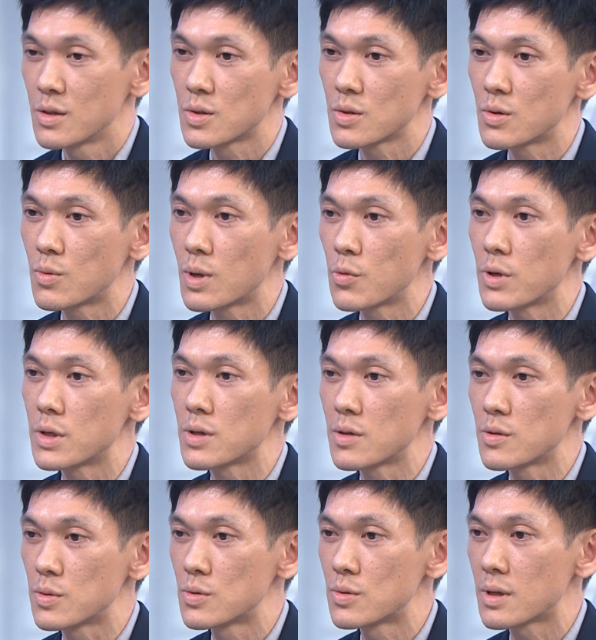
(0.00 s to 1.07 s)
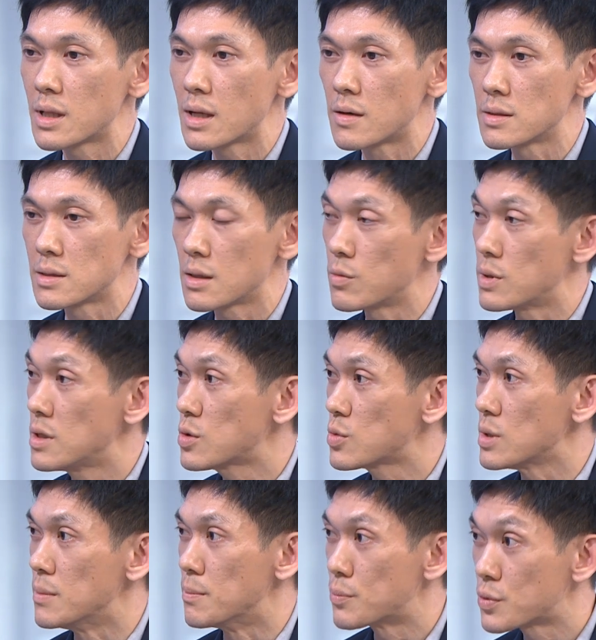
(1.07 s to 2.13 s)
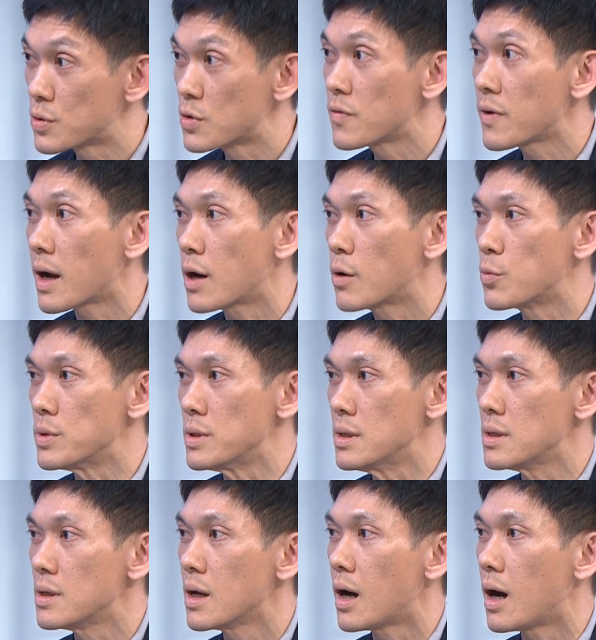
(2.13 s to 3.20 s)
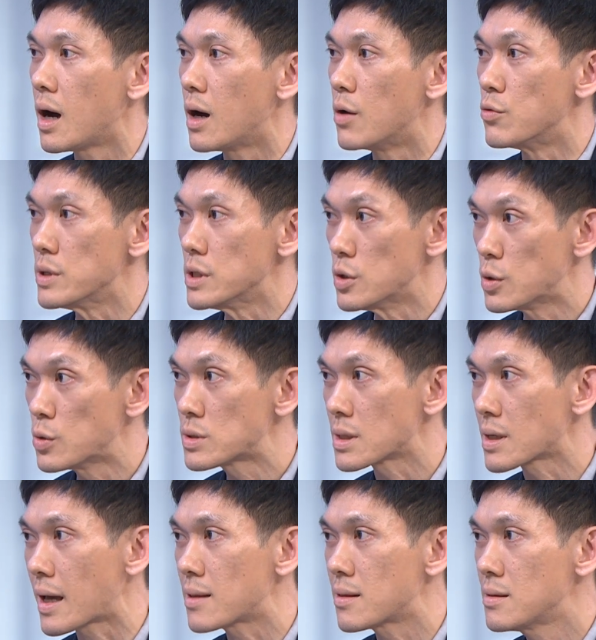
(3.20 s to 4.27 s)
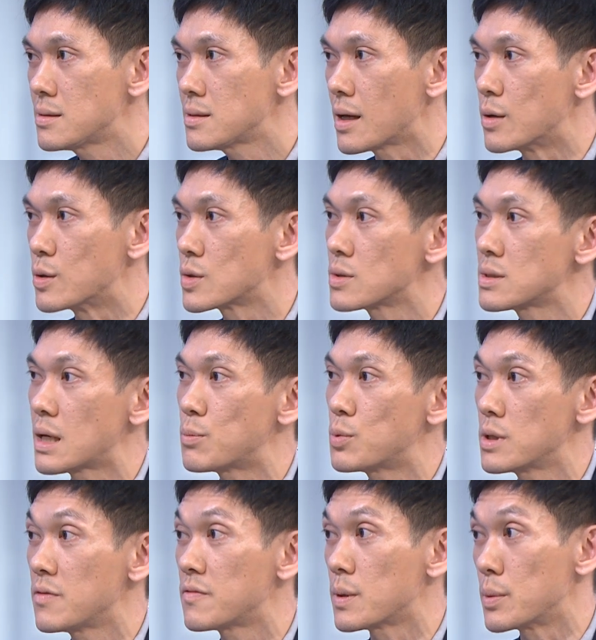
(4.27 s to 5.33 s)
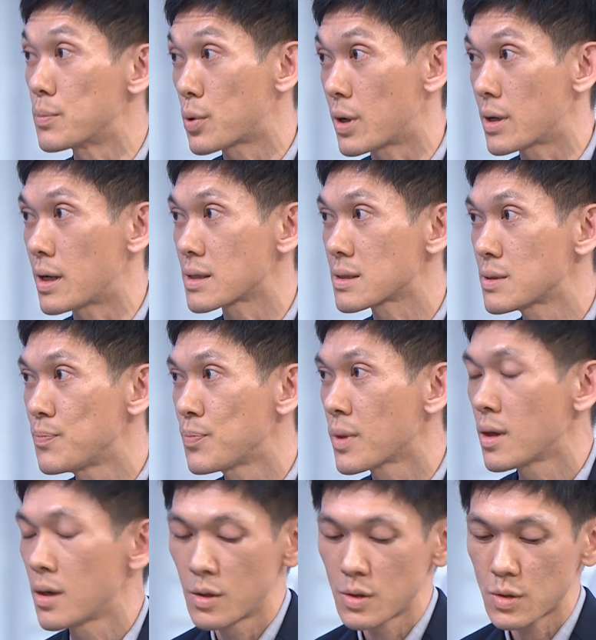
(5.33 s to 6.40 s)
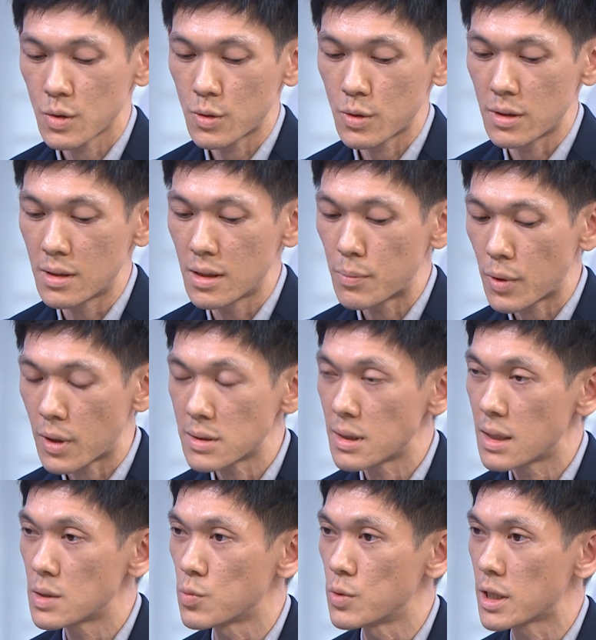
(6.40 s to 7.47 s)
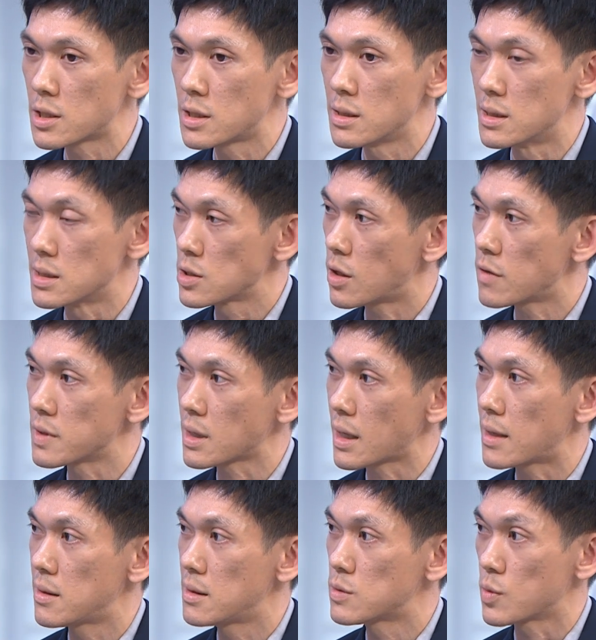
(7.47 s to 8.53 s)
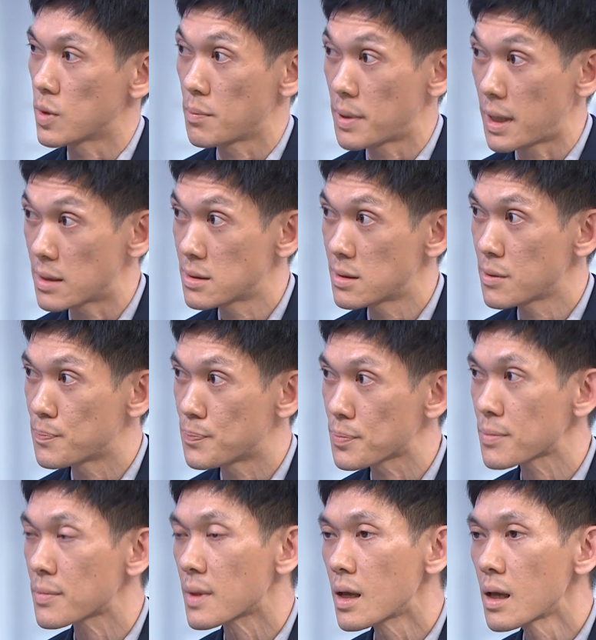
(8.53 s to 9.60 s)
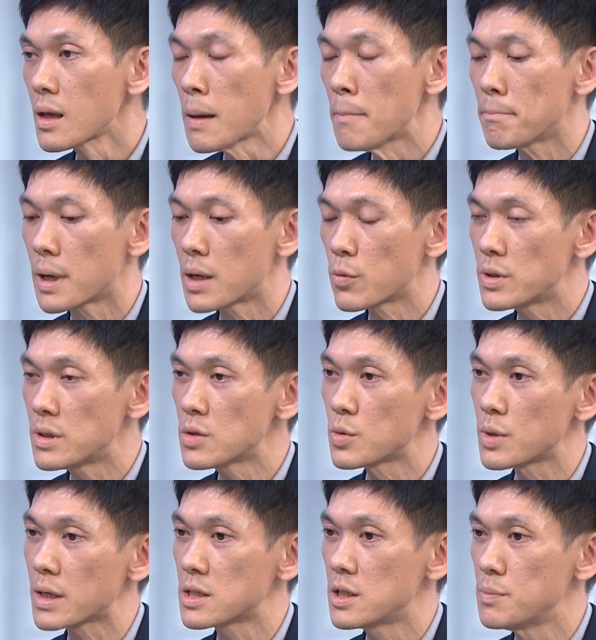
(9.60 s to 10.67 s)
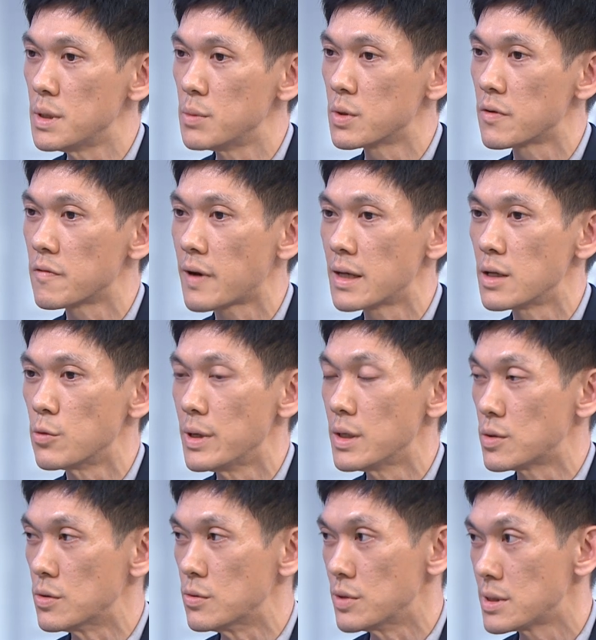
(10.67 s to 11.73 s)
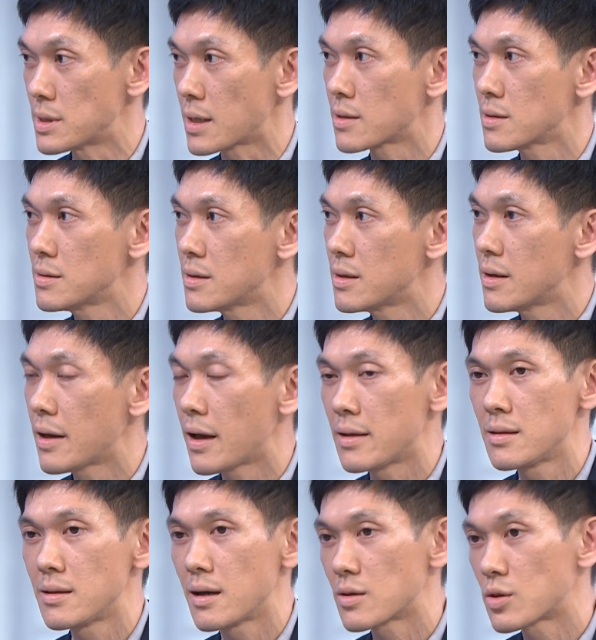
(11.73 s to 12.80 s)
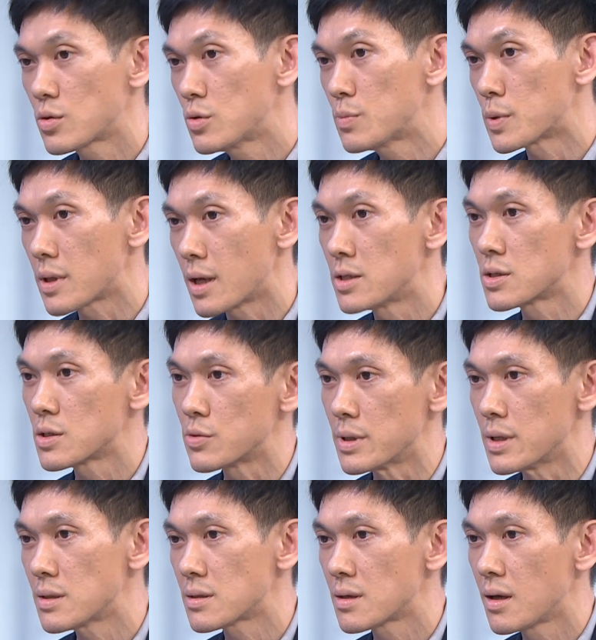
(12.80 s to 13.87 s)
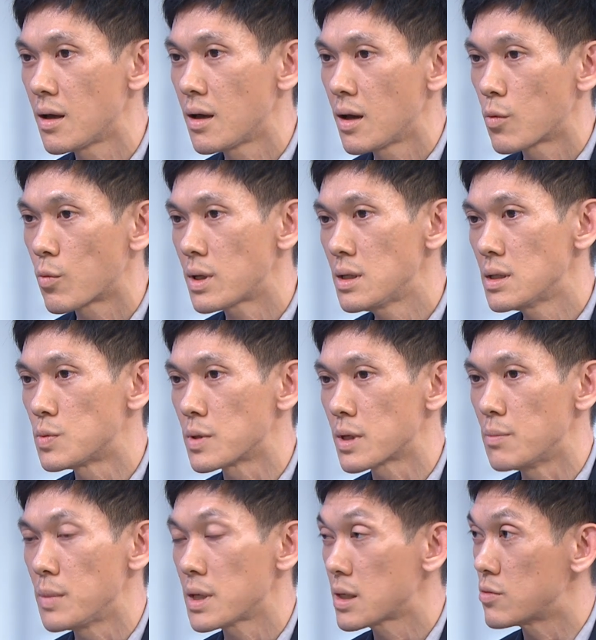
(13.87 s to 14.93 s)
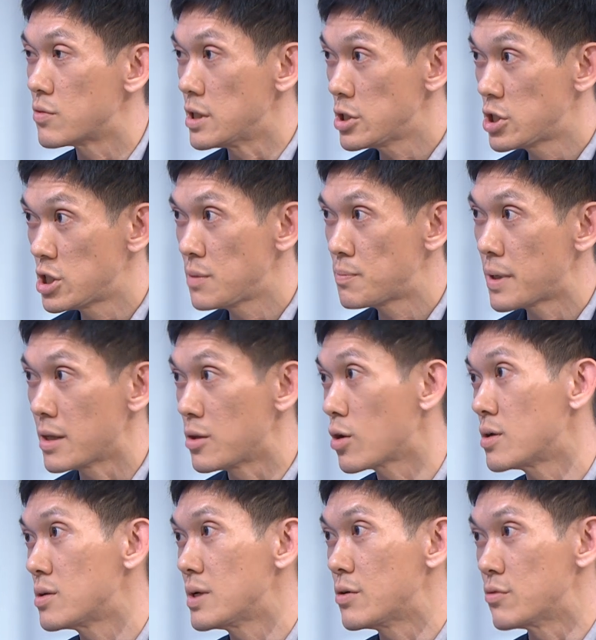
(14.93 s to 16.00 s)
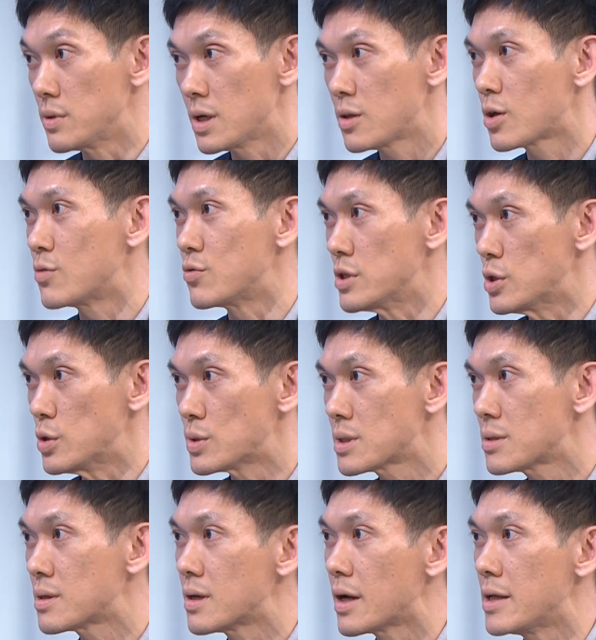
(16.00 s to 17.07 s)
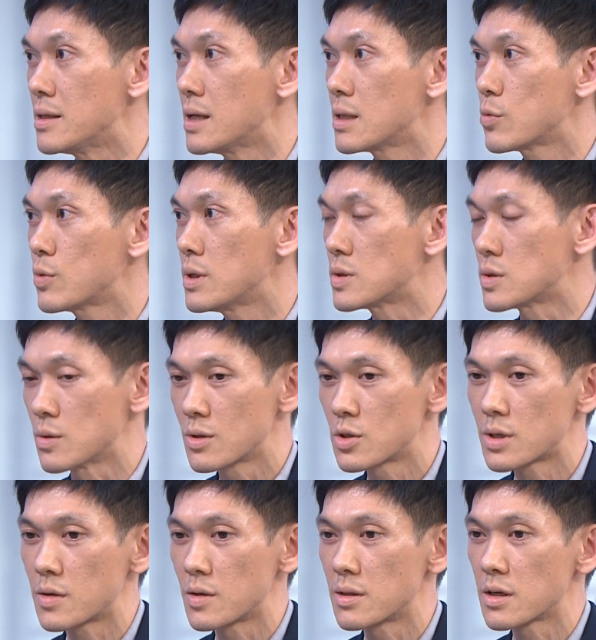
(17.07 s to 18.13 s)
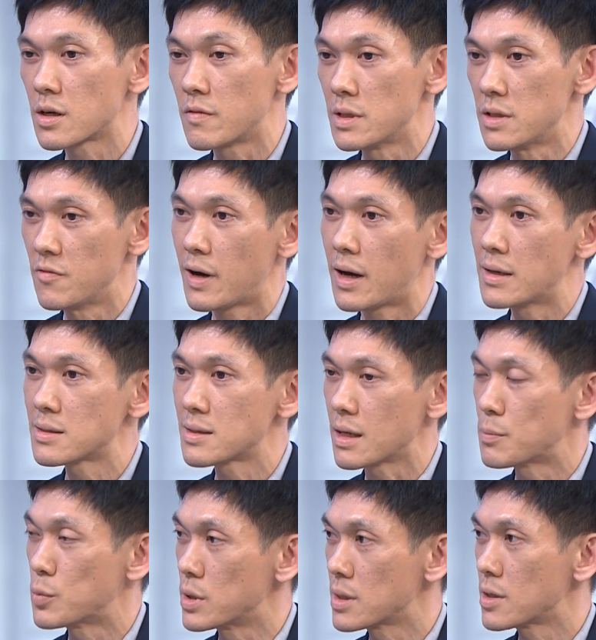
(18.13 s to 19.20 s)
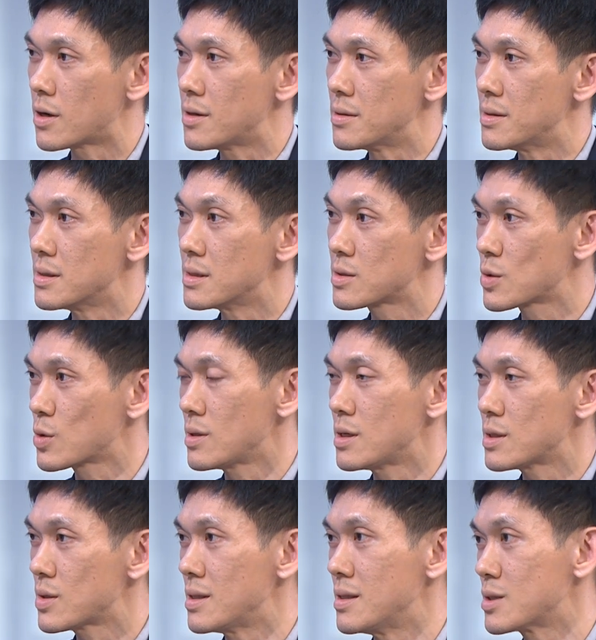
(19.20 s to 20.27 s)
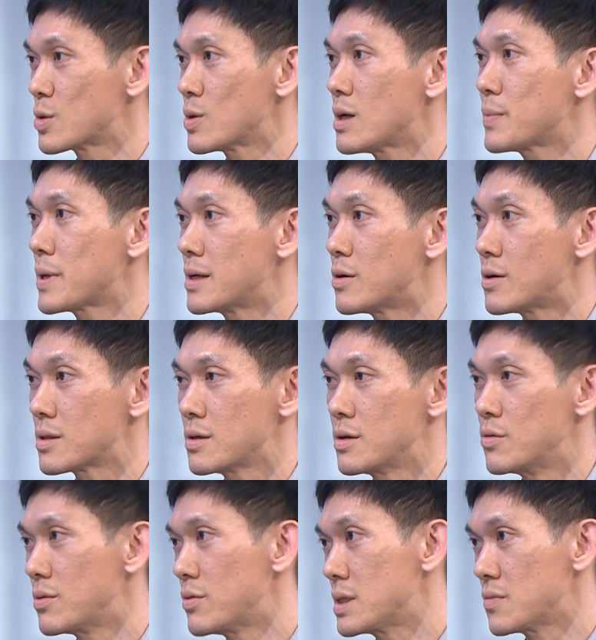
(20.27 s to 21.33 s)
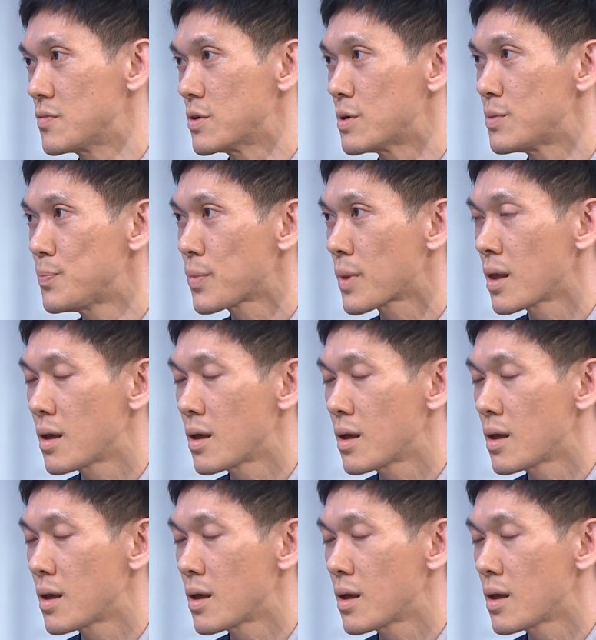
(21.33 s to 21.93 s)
So what we're trying to do right now is that we need to improve how we uh, reuse the catalyst and also separate it from the products. So in the process, we actually dissolve the catalyst with the plastic, mm. but we need to actually be able to find a way to recycle it. And there are two potential ways. One is we can make it really cheap and not not reuse it, and the other way is to try to think of a device like putting it on the so, in the solar panel on the reservoir.